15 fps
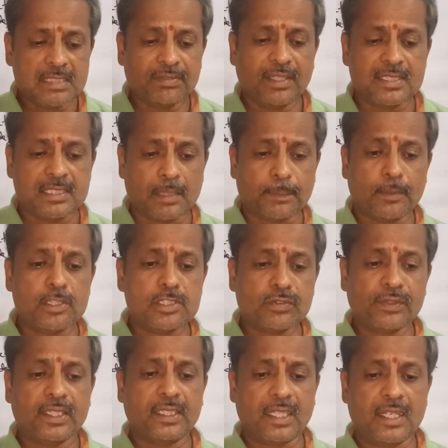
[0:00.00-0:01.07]
way, suppose
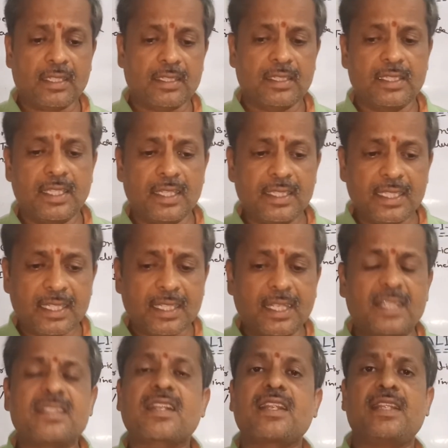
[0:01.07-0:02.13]
we take any
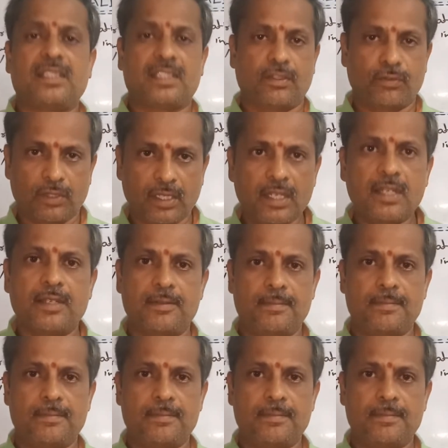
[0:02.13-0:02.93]
country in the world,